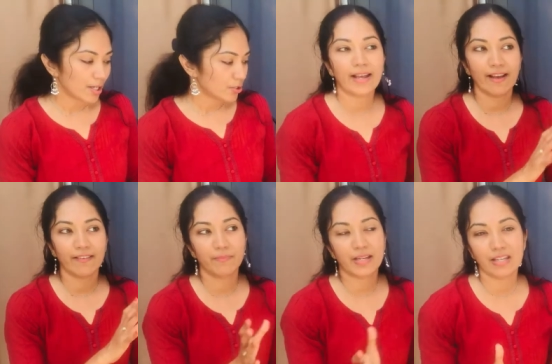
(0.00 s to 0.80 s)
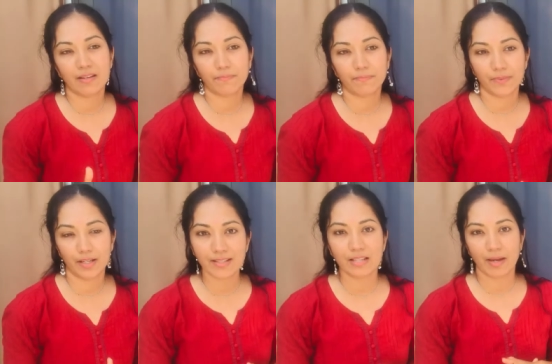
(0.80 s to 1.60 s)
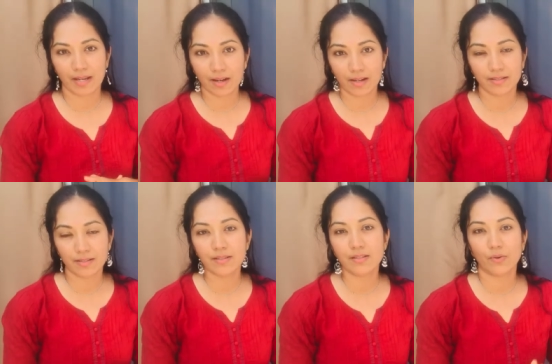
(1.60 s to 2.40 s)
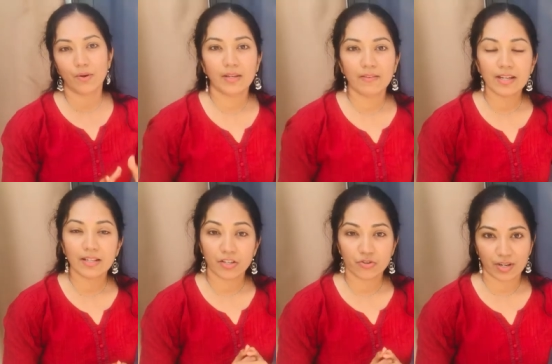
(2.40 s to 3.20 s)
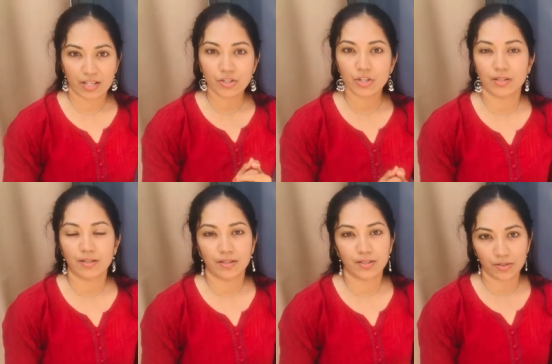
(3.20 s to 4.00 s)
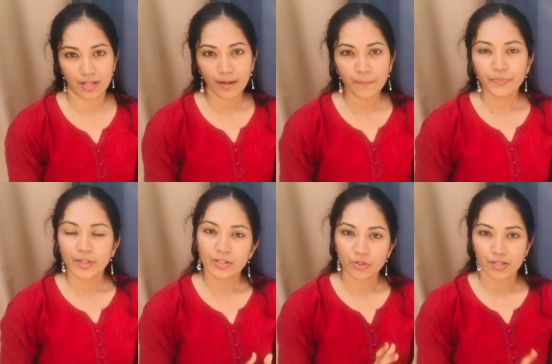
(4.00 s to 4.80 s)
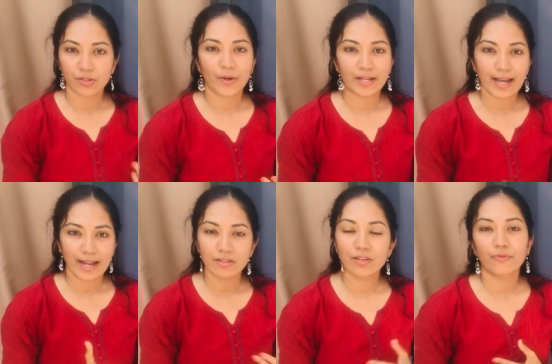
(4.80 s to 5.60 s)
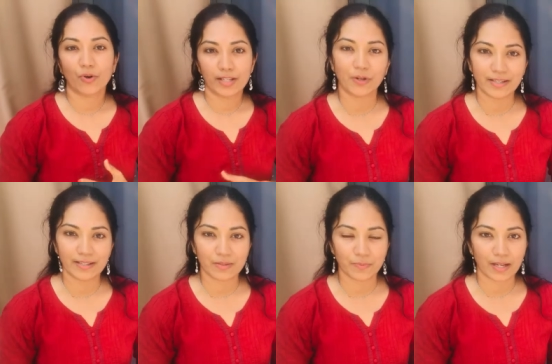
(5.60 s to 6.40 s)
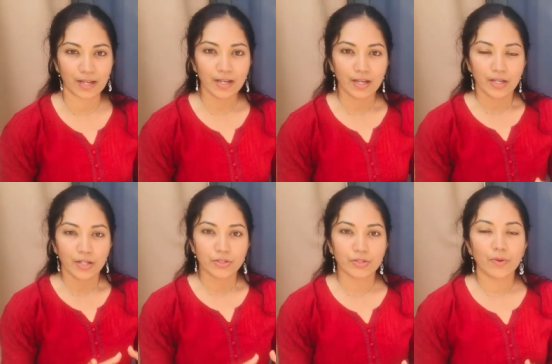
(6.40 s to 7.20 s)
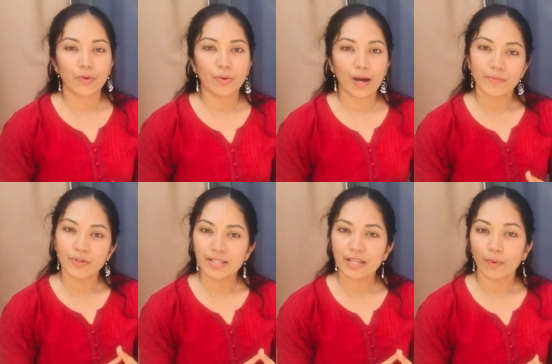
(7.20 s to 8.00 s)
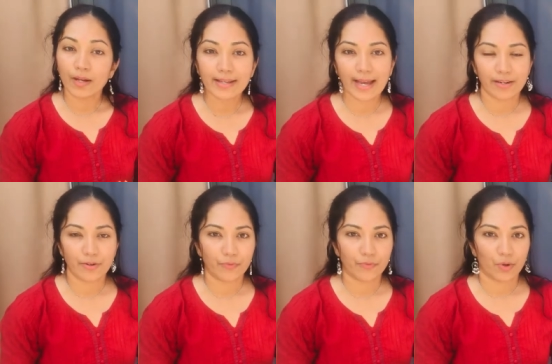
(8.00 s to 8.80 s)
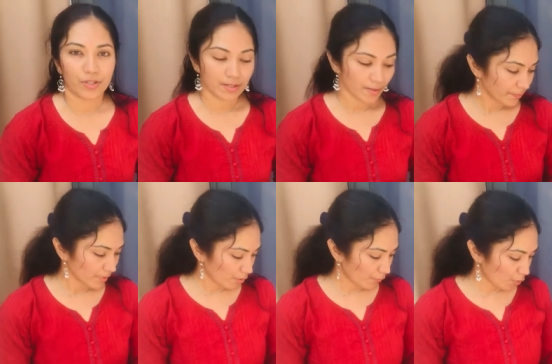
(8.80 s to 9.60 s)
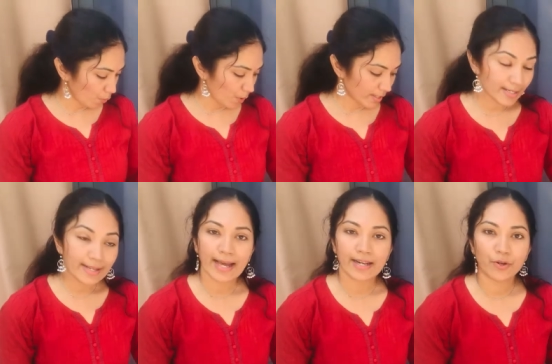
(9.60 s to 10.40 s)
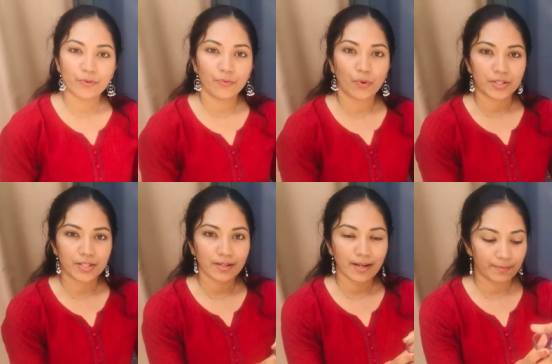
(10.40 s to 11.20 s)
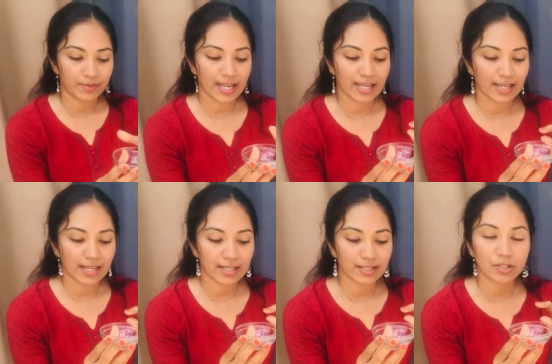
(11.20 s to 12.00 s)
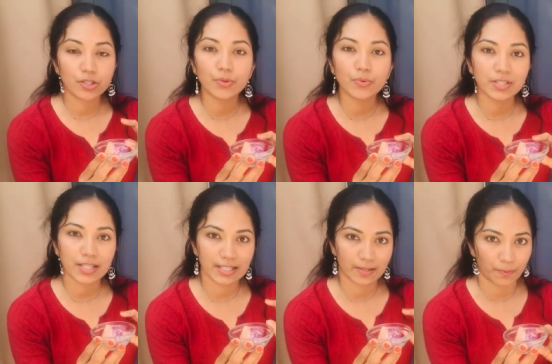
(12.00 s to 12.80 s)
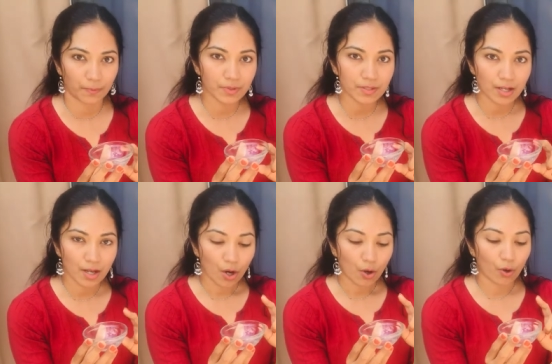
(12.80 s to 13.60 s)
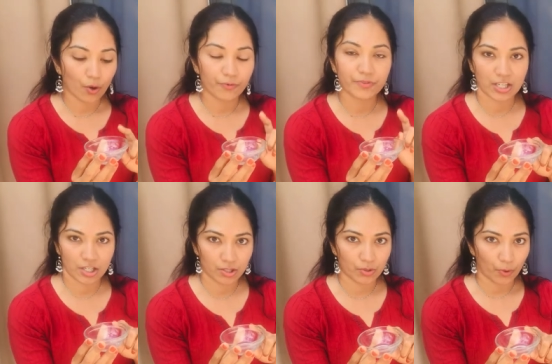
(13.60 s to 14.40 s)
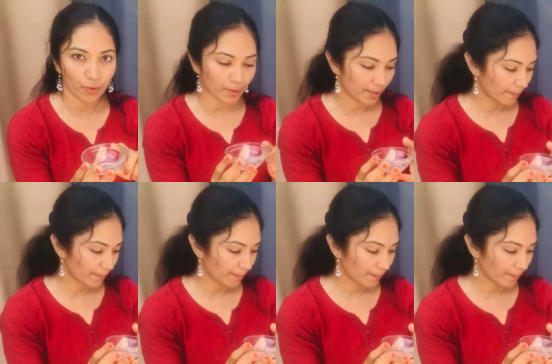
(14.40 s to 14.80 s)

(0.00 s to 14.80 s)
I have many plants in my garden so I'm giving the drench uh, today to the soil and the foliar spray so I'm using one gallon of water for one gallon of water I'm taking two teaspoons of dish soap